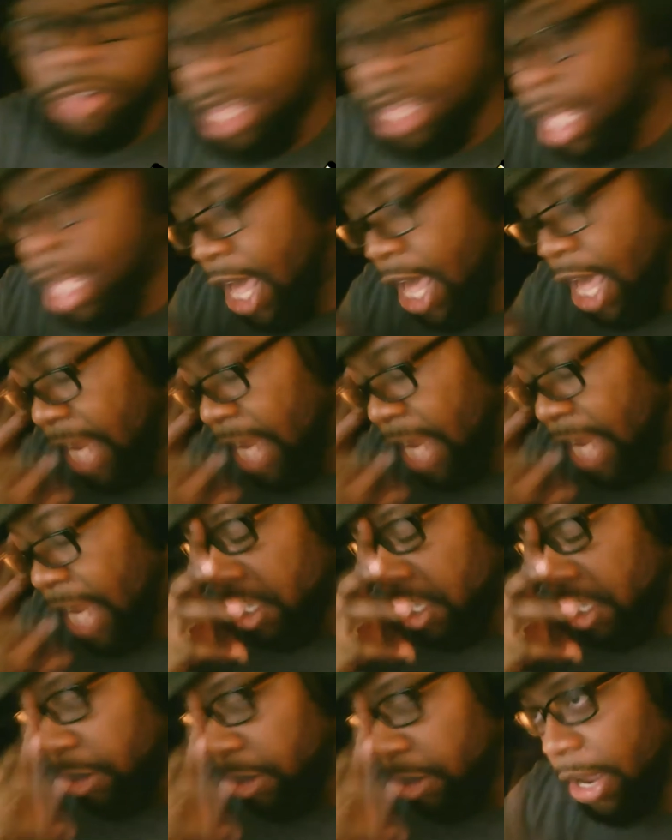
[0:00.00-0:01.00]
I like to
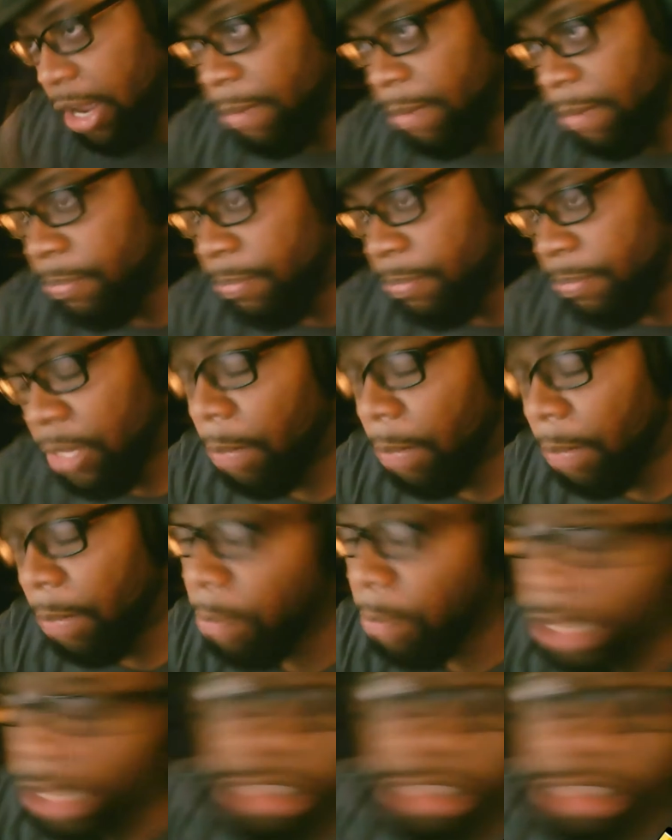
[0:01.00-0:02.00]
grab a bunch
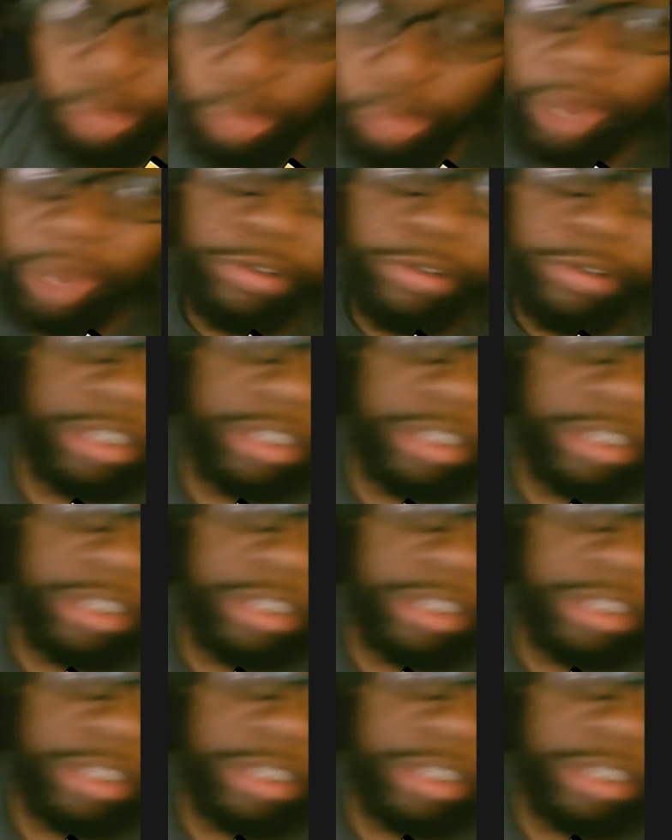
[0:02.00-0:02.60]
of reference.